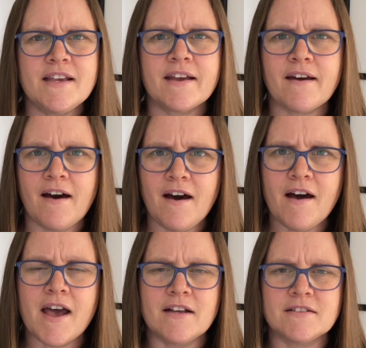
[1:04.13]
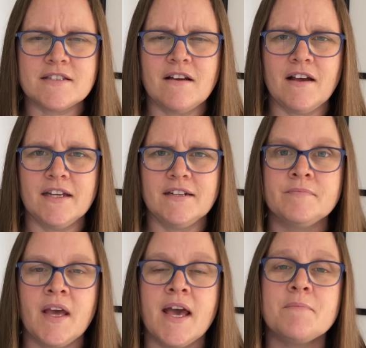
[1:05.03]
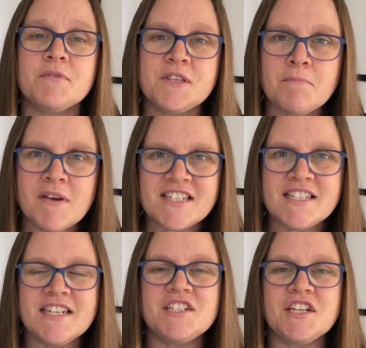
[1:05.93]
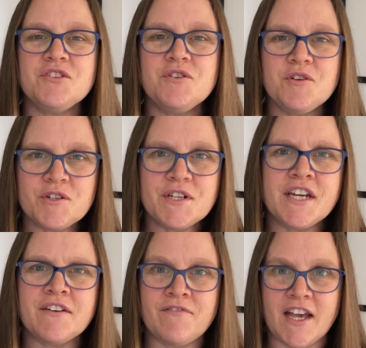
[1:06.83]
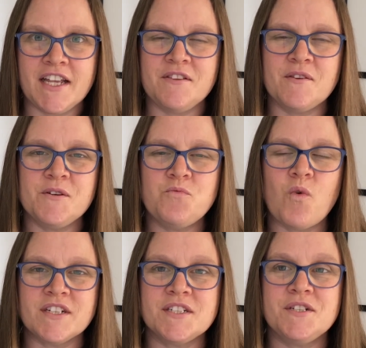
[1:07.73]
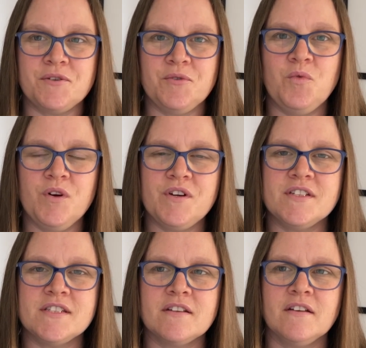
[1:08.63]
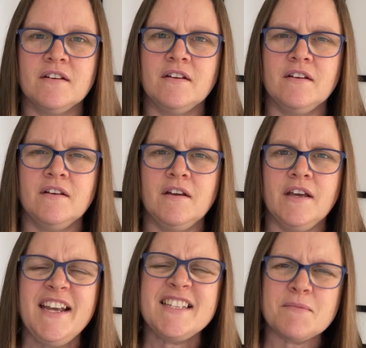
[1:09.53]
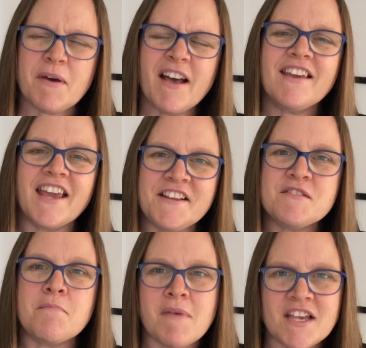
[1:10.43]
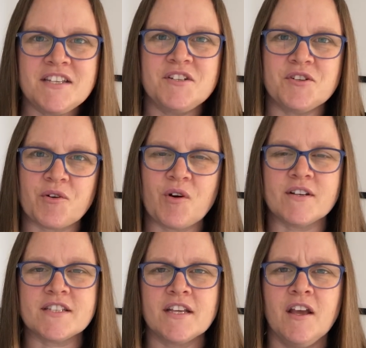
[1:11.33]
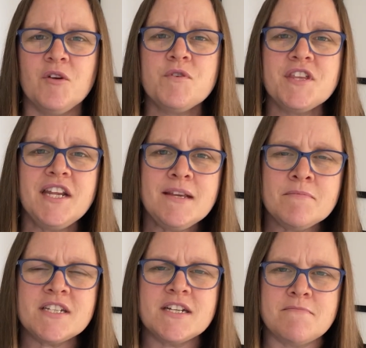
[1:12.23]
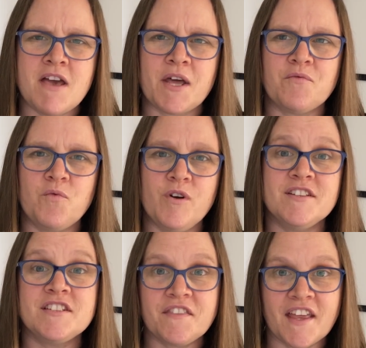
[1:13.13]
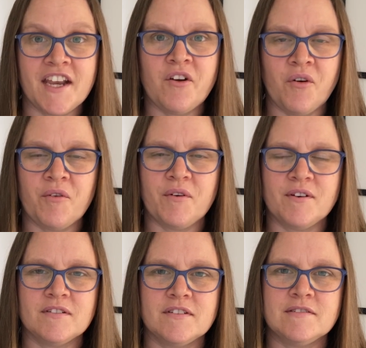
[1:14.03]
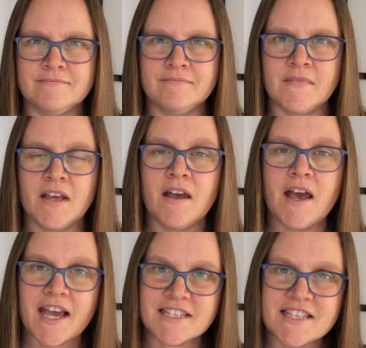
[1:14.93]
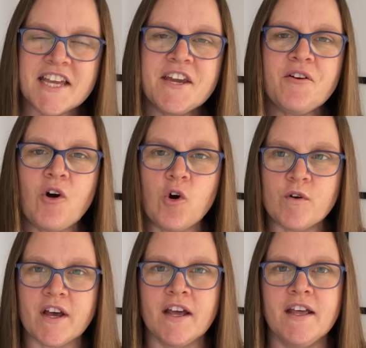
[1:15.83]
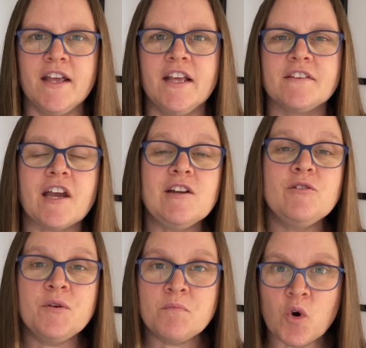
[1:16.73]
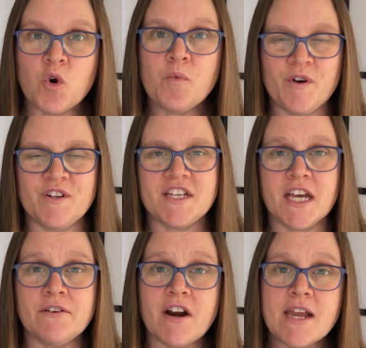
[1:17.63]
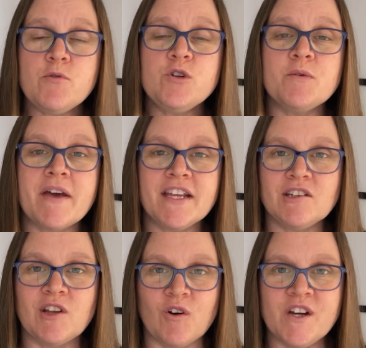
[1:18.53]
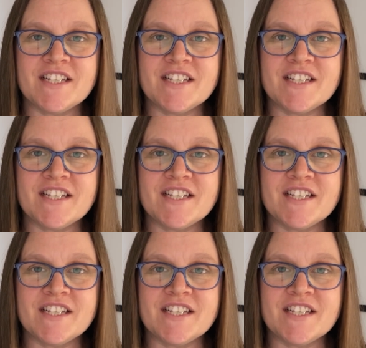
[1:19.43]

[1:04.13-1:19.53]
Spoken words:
a car outside. But the message is usually conveyed in those 1 to 2 words. It's about getting the message across with the limited amount of words that they know. As they get older, they learn more words and are able to make longer